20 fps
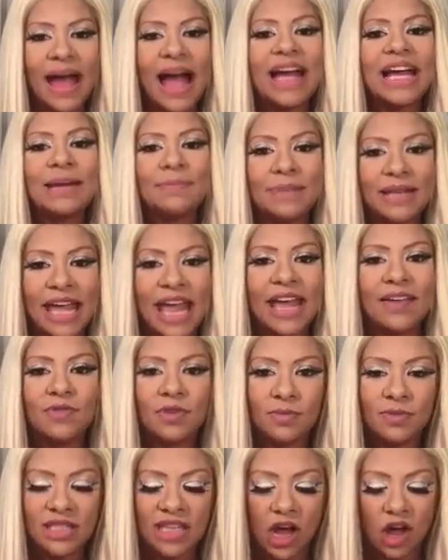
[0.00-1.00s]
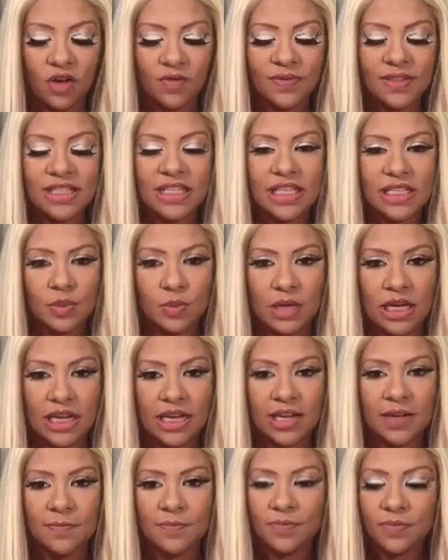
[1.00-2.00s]
back and behave themselves this
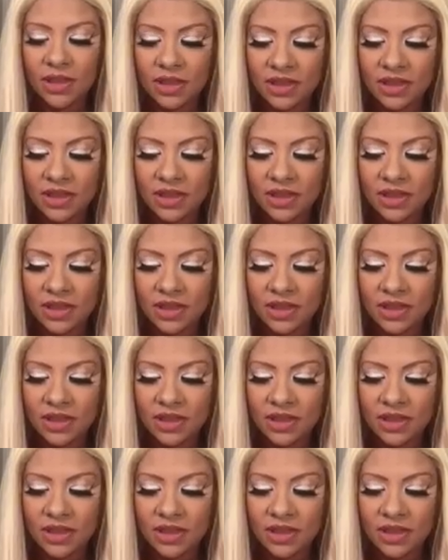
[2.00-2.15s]
week.